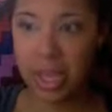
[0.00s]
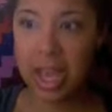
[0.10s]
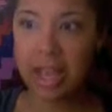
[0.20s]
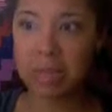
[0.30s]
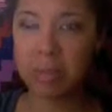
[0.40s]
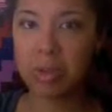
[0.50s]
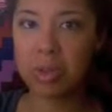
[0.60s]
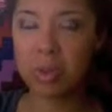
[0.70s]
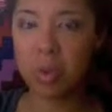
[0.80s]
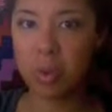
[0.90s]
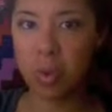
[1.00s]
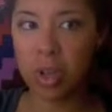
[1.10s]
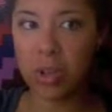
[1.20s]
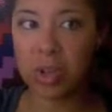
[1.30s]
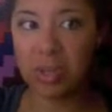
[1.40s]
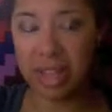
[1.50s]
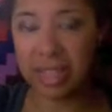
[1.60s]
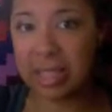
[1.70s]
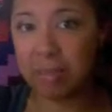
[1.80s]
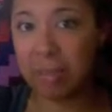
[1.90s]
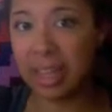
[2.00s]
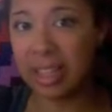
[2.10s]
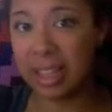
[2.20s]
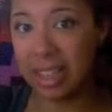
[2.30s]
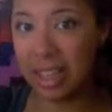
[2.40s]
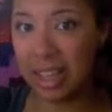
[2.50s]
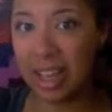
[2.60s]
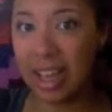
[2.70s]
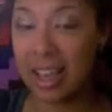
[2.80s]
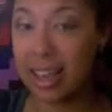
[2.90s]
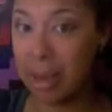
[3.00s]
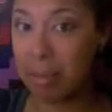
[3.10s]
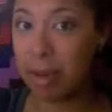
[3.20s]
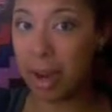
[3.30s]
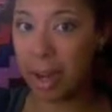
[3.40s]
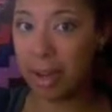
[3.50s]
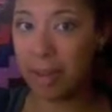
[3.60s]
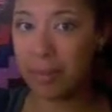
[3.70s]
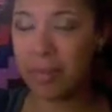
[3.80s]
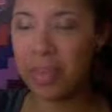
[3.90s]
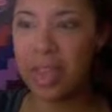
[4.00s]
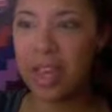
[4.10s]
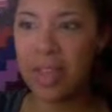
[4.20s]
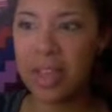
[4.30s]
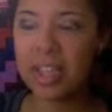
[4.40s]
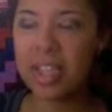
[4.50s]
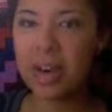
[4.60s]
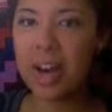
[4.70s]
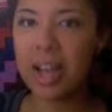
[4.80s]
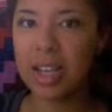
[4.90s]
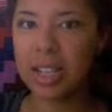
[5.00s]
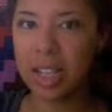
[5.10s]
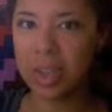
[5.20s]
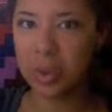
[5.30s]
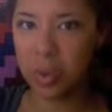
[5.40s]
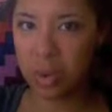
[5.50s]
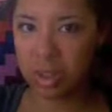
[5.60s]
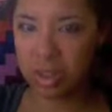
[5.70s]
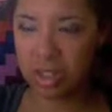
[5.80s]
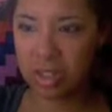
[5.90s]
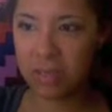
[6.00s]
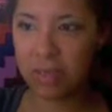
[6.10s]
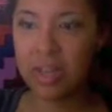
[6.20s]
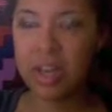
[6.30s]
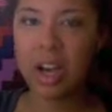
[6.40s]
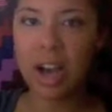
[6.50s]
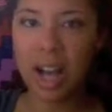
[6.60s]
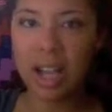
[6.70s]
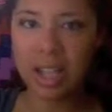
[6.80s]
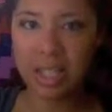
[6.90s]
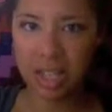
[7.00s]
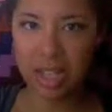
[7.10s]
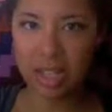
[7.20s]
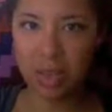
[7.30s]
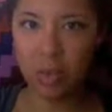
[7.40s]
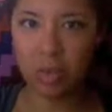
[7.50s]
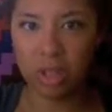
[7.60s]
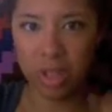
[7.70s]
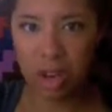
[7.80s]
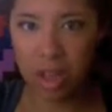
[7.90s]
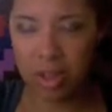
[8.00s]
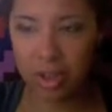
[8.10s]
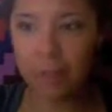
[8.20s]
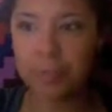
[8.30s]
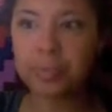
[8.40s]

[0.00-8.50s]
as much as it was sort of expanding an empire. And that's how colonization works. Colonization, which is another